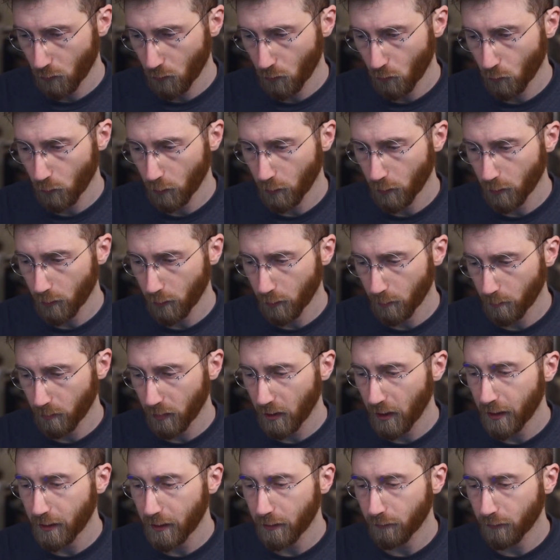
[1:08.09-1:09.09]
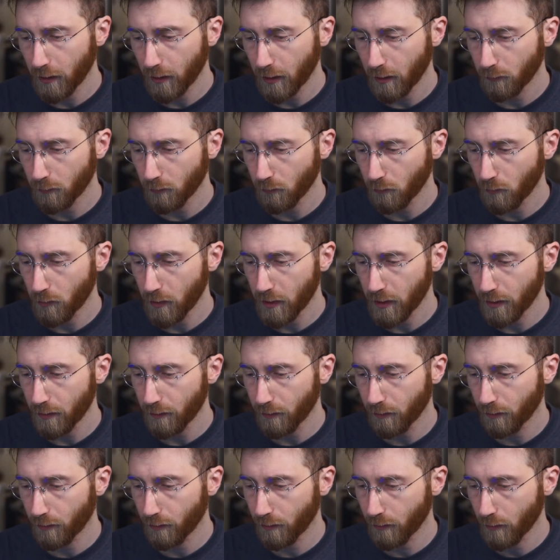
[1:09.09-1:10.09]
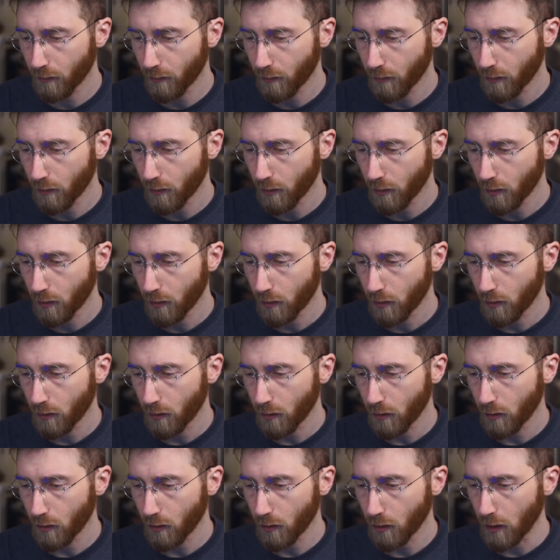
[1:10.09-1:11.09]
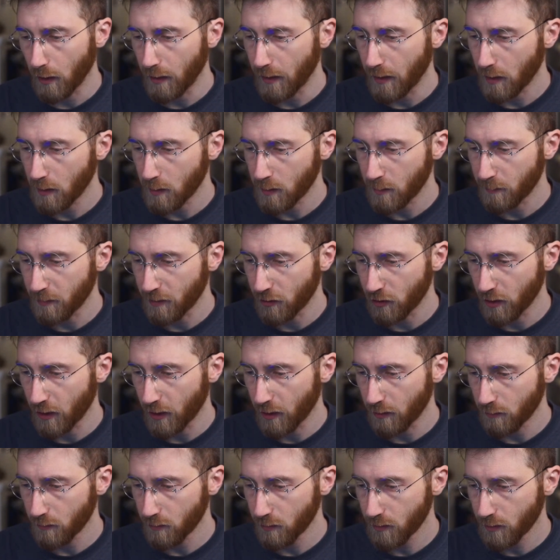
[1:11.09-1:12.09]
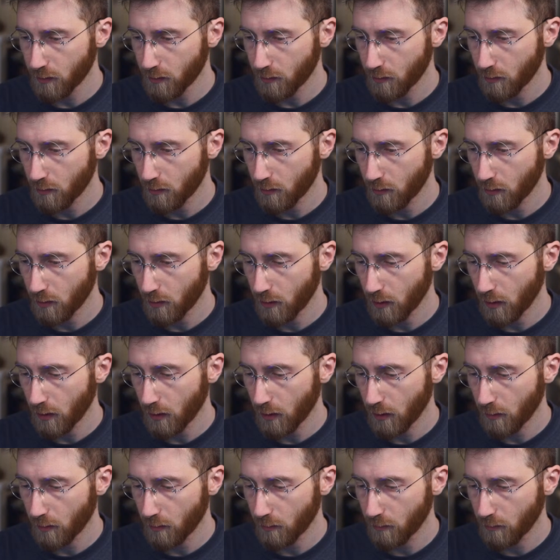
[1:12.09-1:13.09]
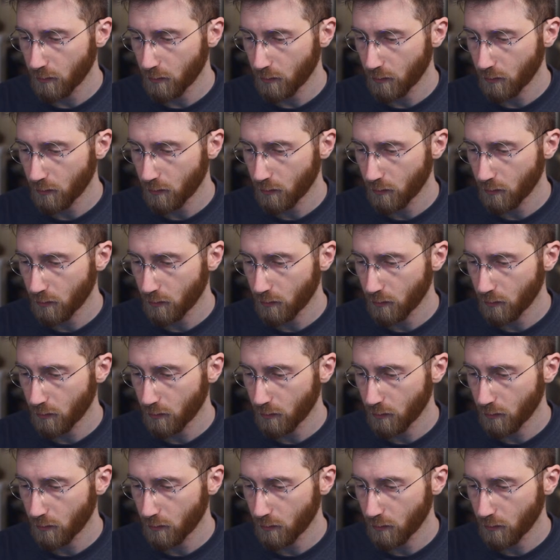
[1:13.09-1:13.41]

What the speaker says: We're playing around with announcement channels and